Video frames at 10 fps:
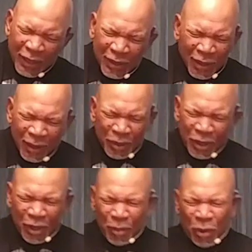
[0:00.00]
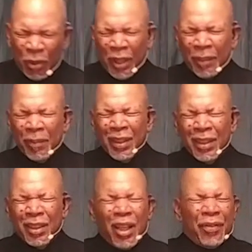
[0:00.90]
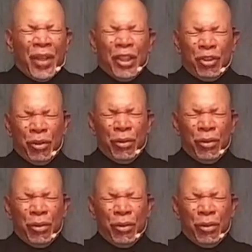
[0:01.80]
comes in the morning. God, thank you.